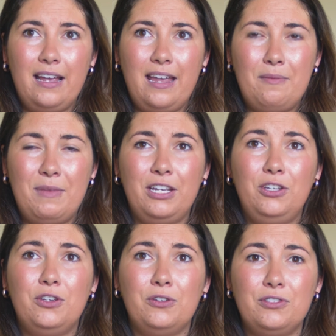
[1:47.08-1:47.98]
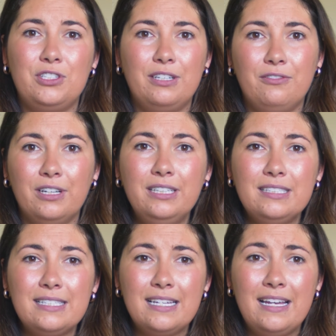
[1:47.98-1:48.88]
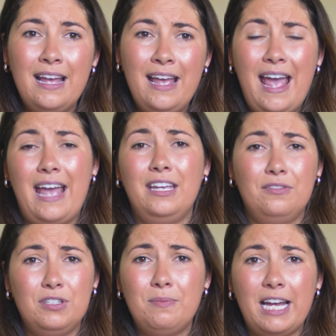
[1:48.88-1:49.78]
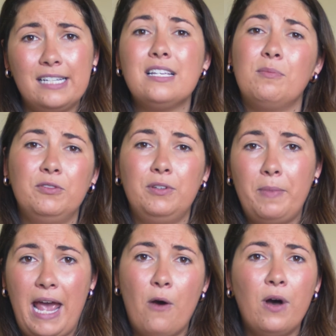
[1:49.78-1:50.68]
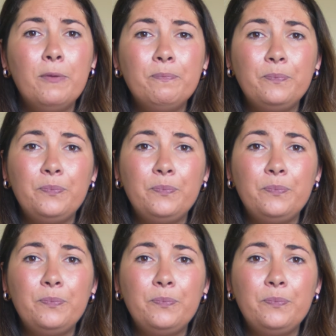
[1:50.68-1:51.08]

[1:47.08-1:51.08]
can make a huge difference and gives you back some of your power.